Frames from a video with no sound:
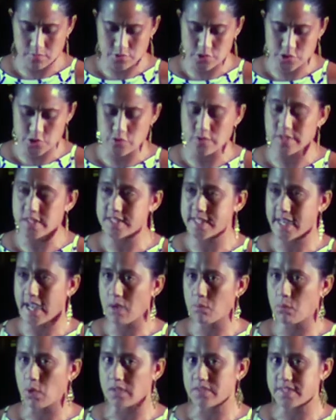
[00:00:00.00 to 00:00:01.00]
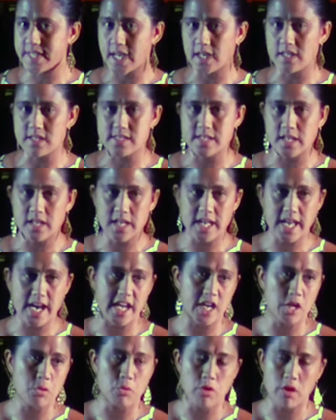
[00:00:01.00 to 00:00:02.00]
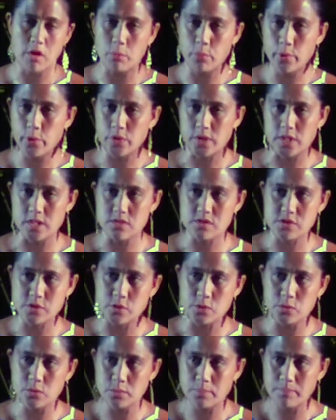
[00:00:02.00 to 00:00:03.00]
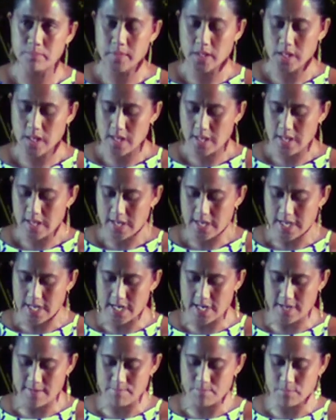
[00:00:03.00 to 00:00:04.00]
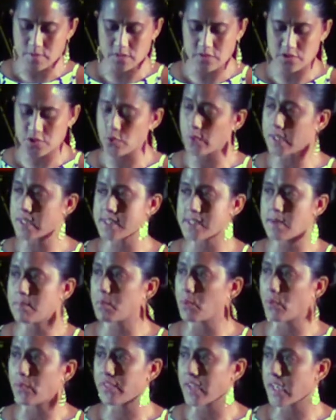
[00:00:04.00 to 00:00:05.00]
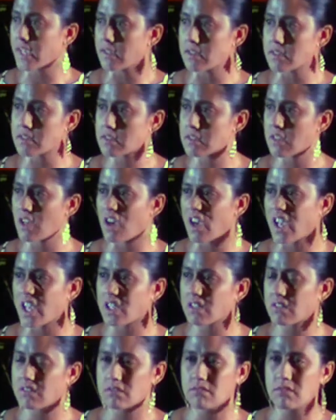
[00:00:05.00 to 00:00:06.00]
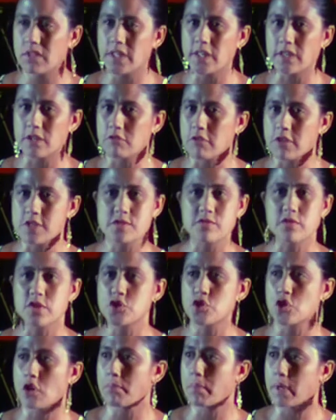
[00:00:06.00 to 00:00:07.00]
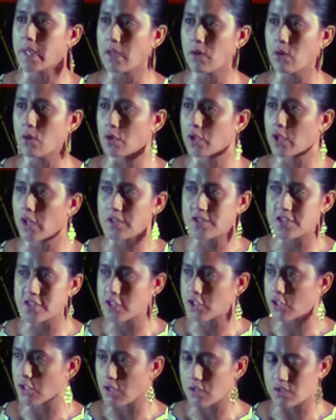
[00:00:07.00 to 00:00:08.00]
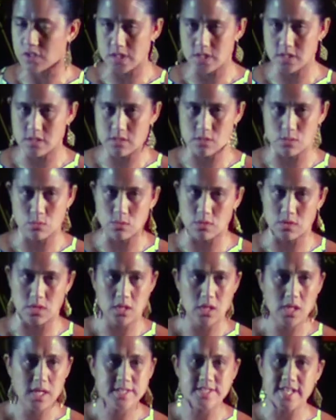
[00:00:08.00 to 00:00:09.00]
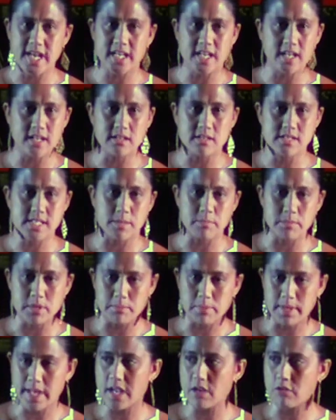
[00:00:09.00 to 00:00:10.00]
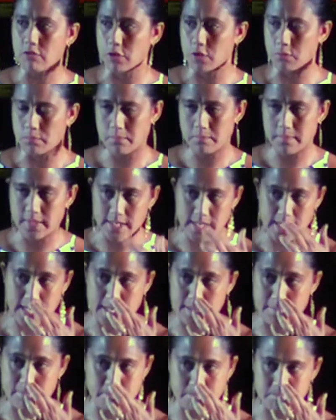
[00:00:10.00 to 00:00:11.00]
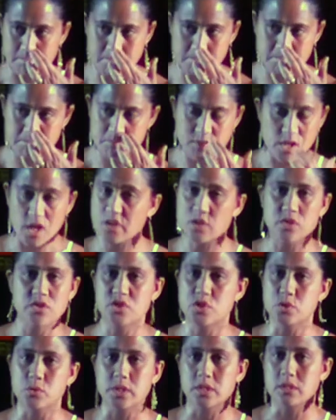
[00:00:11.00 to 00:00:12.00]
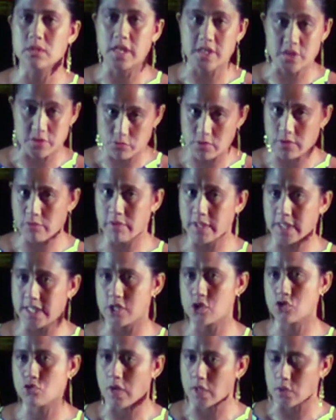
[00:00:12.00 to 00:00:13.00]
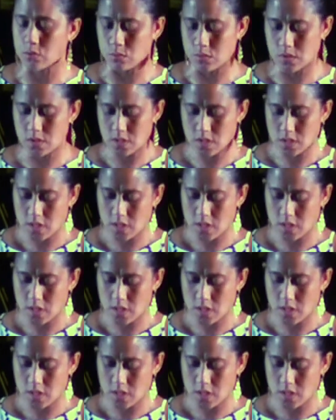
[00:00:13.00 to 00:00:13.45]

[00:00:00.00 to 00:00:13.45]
During the day while Dallas and Kiana were at work and school, doing simple things like, grocery shopping or going to the doctors or taking Summer to playgroup, I couldn't do it. I really struggled.